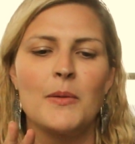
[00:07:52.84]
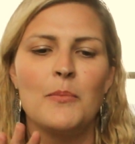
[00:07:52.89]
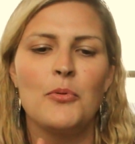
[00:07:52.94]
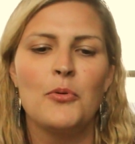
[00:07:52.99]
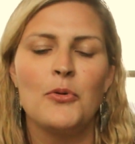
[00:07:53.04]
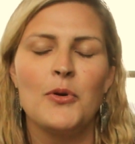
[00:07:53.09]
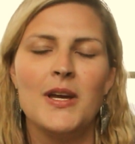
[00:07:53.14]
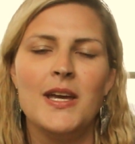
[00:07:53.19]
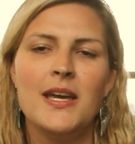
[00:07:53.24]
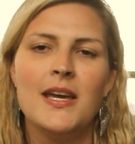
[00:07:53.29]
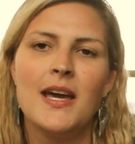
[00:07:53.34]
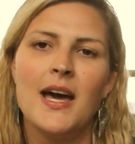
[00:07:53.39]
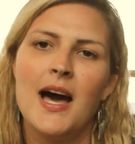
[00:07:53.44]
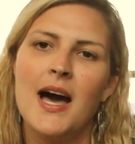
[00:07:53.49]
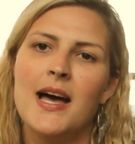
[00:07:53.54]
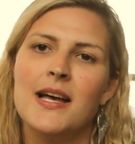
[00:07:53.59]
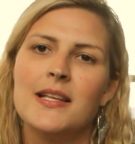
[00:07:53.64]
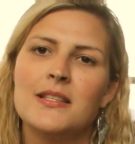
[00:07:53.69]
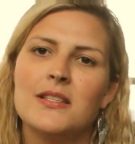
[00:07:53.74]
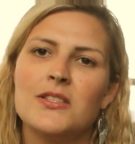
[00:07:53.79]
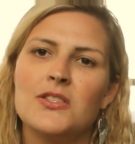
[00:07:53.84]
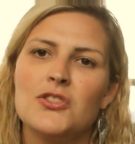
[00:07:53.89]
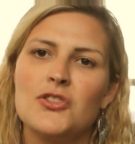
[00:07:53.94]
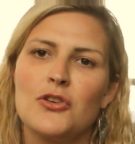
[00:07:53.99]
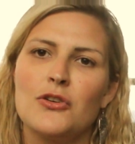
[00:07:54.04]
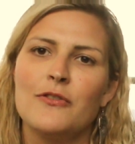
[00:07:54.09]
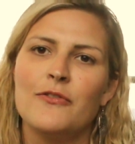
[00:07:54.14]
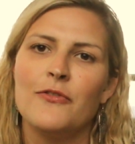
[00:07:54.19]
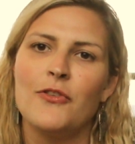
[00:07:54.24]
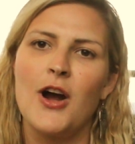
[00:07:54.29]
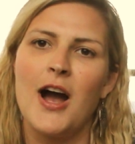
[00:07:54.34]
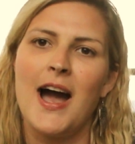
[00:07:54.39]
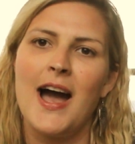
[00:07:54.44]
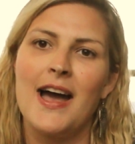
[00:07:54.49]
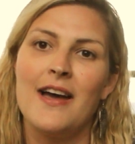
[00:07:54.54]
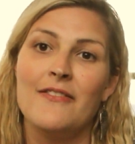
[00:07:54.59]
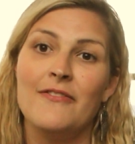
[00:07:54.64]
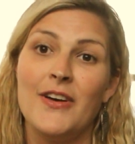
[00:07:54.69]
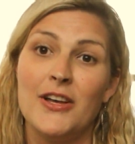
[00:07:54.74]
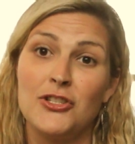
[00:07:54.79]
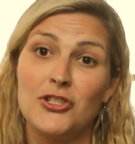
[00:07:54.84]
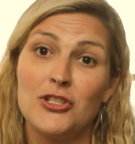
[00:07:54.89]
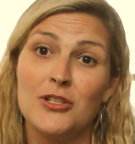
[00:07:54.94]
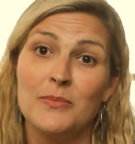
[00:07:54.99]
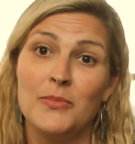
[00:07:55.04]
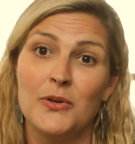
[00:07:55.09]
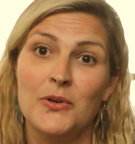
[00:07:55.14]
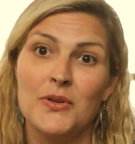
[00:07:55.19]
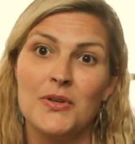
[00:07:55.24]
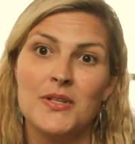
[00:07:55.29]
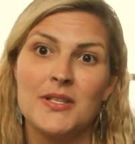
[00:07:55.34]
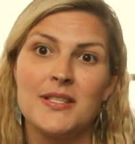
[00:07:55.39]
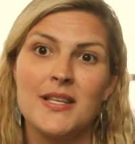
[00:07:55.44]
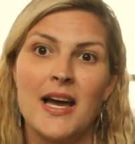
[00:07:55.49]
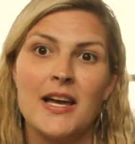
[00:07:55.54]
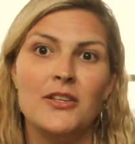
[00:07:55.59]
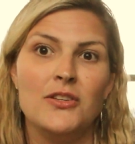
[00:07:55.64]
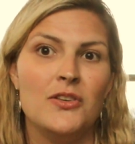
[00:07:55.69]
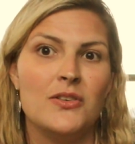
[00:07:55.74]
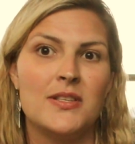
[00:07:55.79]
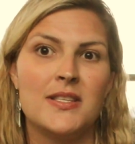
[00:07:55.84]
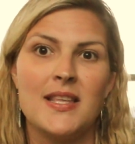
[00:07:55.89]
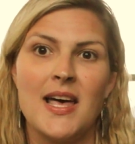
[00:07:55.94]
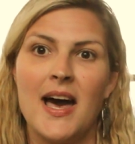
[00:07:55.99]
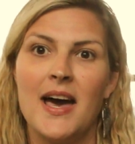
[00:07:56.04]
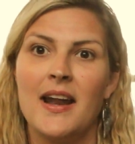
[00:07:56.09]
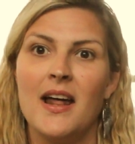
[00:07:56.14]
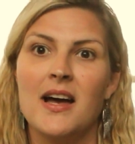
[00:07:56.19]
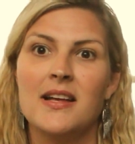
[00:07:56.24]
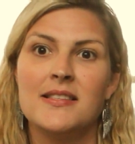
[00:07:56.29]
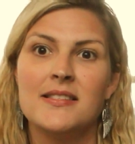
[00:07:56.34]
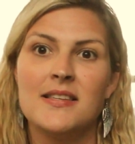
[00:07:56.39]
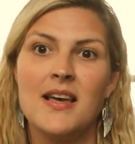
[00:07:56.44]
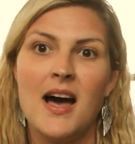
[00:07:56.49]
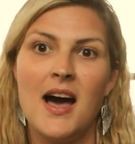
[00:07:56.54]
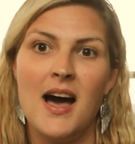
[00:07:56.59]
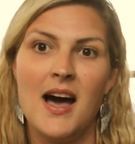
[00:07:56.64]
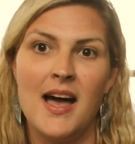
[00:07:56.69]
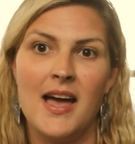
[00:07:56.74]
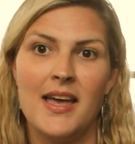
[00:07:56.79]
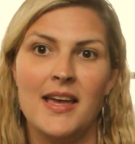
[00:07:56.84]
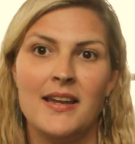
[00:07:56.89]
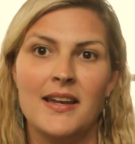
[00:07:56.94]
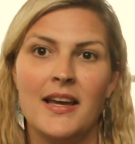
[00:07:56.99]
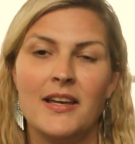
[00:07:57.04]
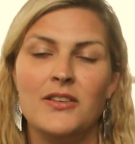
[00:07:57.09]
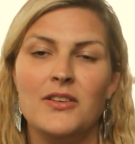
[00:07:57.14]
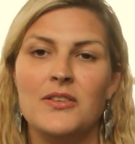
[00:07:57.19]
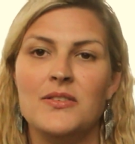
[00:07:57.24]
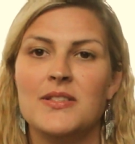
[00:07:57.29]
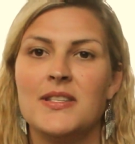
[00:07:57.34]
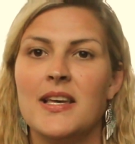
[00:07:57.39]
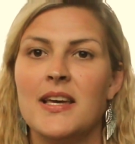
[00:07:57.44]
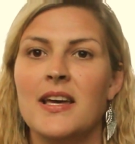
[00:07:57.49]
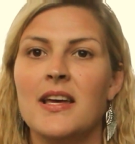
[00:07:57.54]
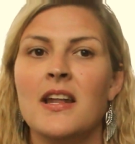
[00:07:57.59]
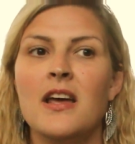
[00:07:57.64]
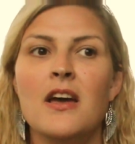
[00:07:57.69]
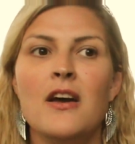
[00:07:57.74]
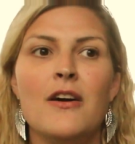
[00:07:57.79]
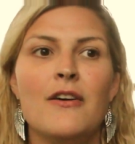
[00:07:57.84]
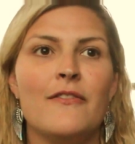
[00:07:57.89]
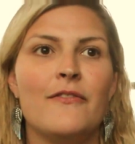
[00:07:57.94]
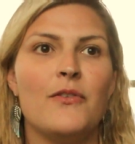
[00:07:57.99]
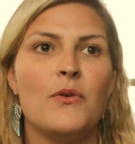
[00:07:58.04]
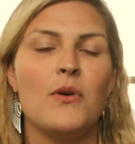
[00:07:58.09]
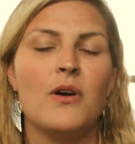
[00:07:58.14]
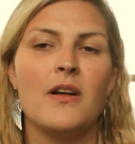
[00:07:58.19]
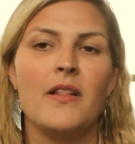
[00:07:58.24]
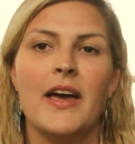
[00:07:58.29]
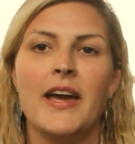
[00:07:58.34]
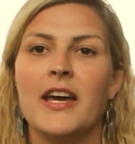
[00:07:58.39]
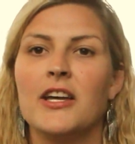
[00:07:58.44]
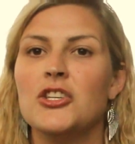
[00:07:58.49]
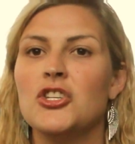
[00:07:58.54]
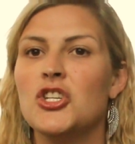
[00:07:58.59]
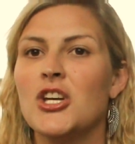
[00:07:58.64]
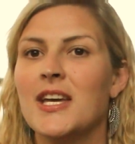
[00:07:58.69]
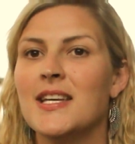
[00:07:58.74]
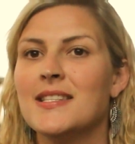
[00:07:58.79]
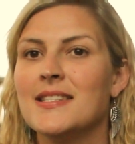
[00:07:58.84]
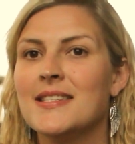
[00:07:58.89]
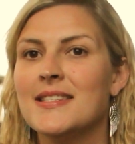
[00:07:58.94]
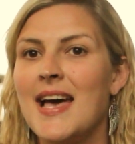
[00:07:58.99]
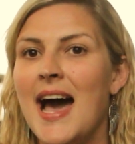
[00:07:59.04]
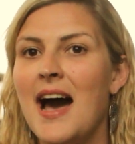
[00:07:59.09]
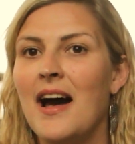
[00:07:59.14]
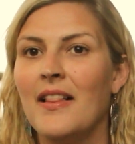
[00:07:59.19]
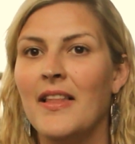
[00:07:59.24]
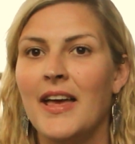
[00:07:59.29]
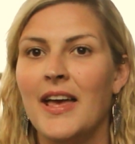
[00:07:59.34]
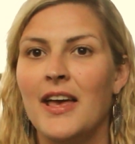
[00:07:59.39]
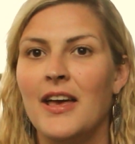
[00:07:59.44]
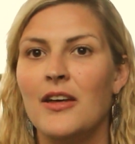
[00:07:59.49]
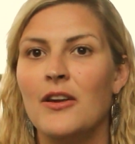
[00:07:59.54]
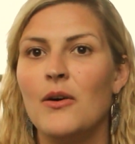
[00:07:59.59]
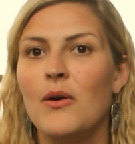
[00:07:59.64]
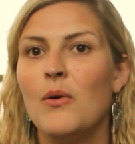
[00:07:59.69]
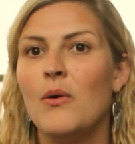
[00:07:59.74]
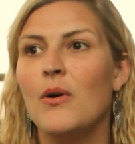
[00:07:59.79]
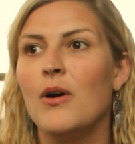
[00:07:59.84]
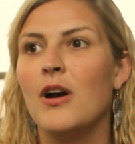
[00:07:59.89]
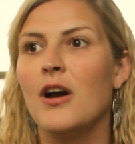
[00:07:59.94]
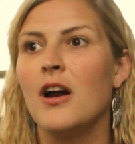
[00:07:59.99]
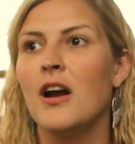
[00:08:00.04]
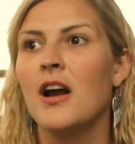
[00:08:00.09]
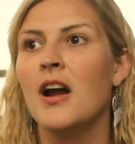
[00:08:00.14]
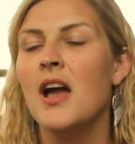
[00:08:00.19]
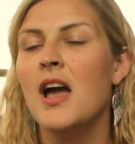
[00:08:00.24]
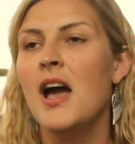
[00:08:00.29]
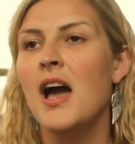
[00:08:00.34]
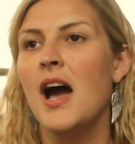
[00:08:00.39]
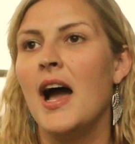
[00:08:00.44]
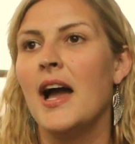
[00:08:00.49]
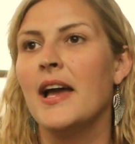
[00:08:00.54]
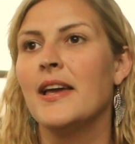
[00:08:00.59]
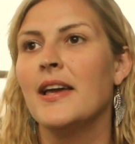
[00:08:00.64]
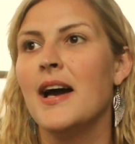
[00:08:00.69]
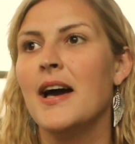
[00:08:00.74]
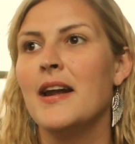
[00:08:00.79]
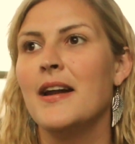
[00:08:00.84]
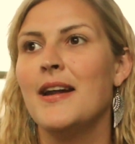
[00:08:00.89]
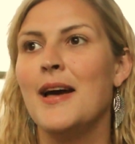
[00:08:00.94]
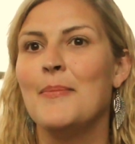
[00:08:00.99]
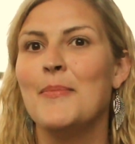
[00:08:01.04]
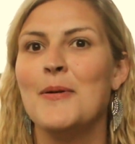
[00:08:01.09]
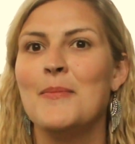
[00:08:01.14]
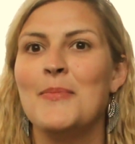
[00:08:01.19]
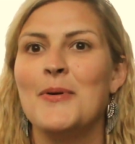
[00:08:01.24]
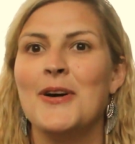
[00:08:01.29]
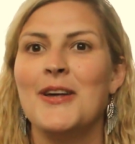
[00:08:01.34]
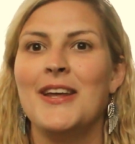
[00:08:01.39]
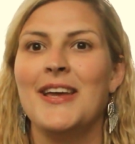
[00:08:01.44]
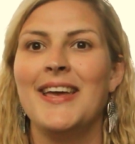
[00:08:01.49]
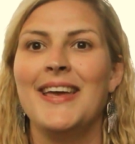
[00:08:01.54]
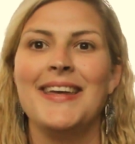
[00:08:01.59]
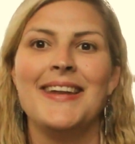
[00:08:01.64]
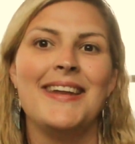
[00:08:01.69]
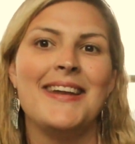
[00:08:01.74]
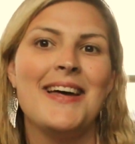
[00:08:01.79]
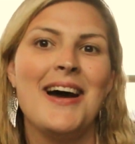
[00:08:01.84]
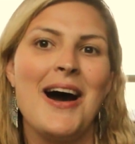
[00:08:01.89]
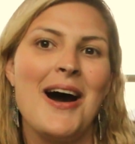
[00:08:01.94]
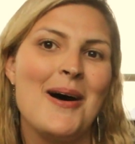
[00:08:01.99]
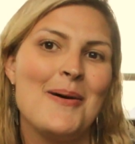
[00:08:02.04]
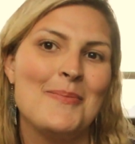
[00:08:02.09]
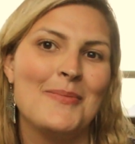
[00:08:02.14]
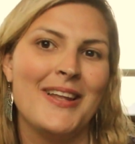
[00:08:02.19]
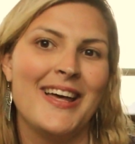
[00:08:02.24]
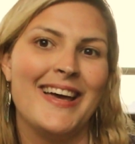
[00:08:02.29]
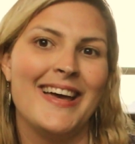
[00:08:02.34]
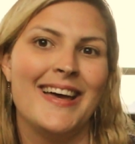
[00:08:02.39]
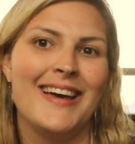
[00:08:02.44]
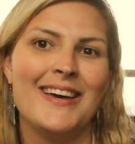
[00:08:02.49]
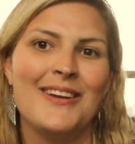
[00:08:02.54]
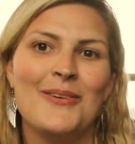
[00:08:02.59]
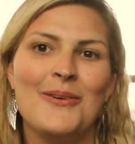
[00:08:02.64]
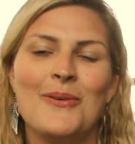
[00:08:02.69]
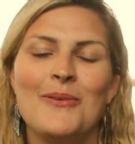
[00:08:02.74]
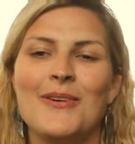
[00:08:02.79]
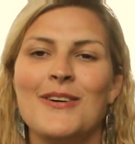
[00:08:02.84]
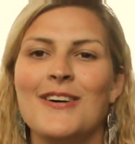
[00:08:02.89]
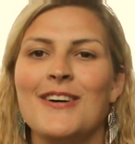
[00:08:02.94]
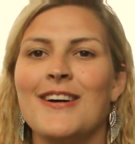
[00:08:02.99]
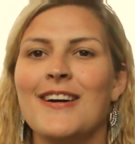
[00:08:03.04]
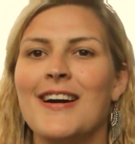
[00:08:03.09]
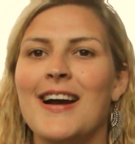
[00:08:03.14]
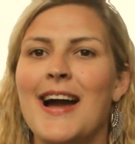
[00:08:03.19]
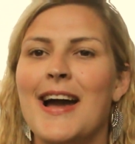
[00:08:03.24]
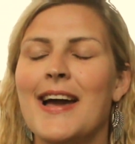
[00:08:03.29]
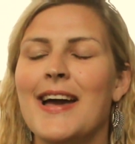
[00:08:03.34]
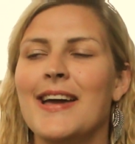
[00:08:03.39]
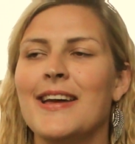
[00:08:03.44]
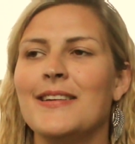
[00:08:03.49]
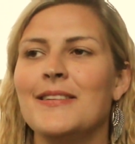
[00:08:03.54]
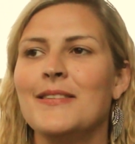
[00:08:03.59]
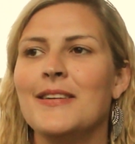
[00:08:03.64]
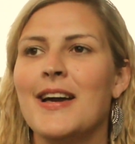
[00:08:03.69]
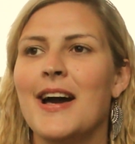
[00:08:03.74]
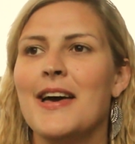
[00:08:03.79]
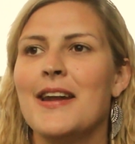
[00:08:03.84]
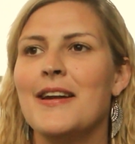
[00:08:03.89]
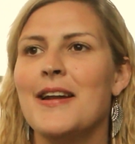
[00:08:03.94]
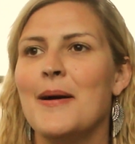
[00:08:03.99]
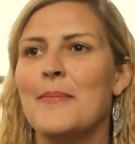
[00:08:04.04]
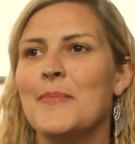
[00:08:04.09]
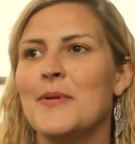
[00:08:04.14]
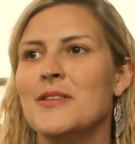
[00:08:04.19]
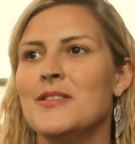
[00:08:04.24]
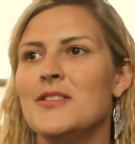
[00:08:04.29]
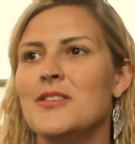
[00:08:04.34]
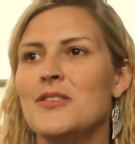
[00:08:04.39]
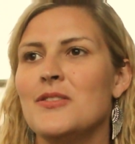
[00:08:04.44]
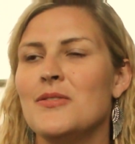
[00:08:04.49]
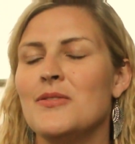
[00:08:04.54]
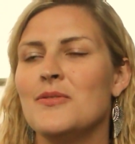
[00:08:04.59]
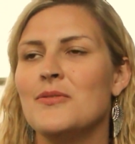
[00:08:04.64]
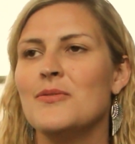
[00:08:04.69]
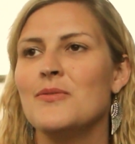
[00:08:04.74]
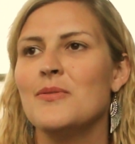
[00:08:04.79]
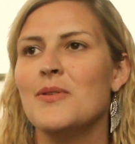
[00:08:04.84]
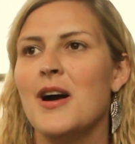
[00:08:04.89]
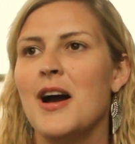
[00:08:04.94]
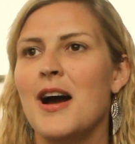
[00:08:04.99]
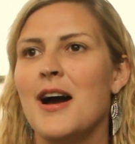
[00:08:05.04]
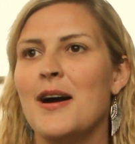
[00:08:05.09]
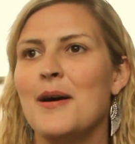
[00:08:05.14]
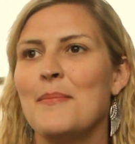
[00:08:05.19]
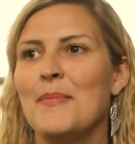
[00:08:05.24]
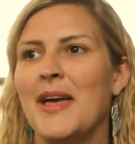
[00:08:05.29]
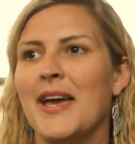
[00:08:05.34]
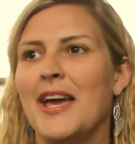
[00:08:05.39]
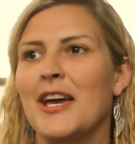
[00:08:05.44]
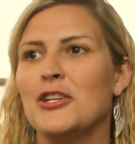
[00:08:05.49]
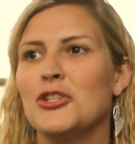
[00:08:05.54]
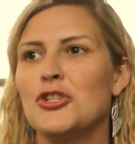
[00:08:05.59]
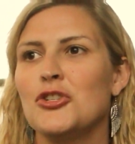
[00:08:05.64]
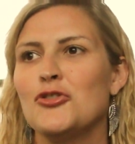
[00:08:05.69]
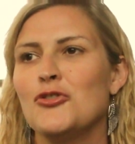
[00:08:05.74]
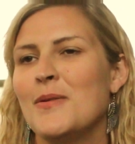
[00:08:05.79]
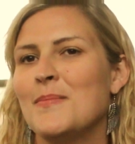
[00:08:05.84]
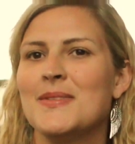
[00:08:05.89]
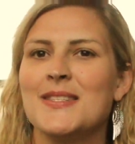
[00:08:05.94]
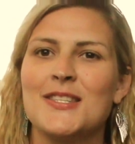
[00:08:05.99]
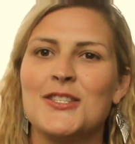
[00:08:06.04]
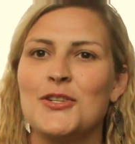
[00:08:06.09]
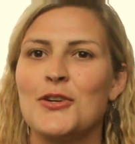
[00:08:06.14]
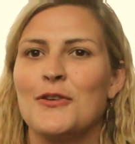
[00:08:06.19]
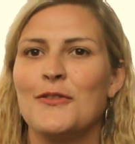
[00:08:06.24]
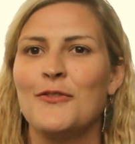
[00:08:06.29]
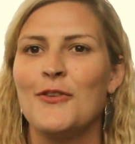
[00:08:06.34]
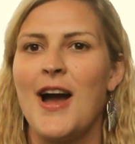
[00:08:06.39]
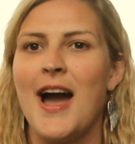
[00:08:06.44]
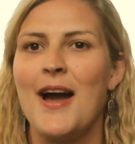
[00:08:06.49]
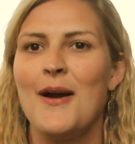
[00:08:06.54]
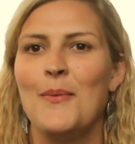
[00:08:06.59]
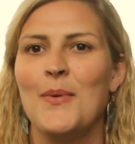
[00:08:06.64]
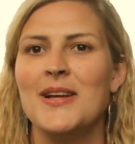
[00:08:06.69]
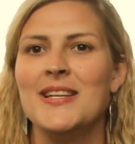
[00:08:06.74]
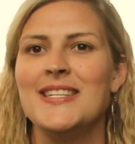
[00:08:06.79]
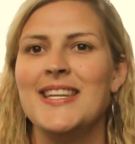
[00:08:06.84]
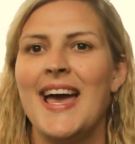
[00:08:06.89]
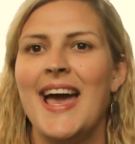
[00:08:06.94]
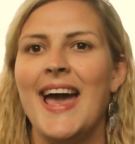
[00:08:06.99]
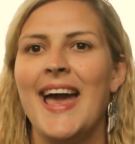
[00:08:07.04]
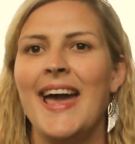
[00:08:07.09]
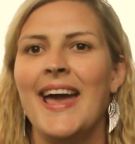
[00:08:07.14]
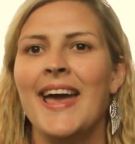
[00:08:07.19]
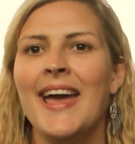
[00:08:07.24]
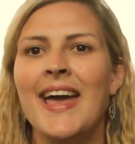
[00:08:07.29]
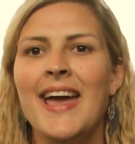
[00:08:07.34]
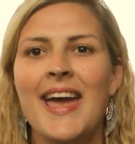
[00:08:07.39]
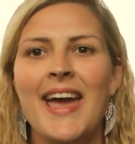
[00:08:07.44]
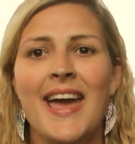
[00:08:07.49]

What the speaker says: pre-cut stir-fry vegetables, I'd use that a ton. I'd use it for like a chicken salad, or I cut it up and put it in an omelet, or I'd cut it up and do like a shrimp stir fry one day.